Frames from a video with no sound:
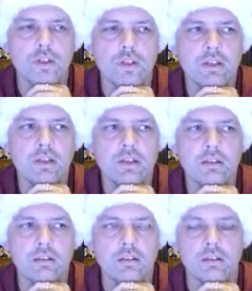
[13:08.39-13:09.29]

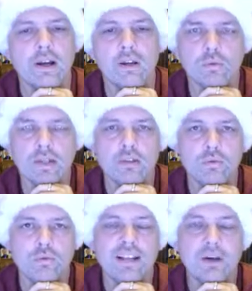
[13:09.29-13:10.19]
and I
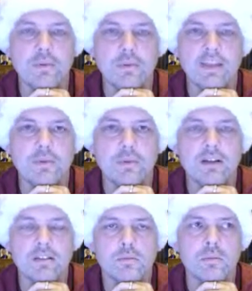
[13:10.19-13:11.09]
don't doubt that that's
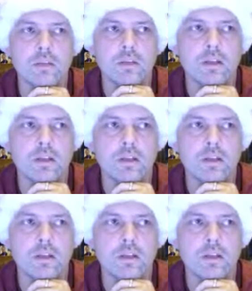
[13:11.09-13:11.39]
possible.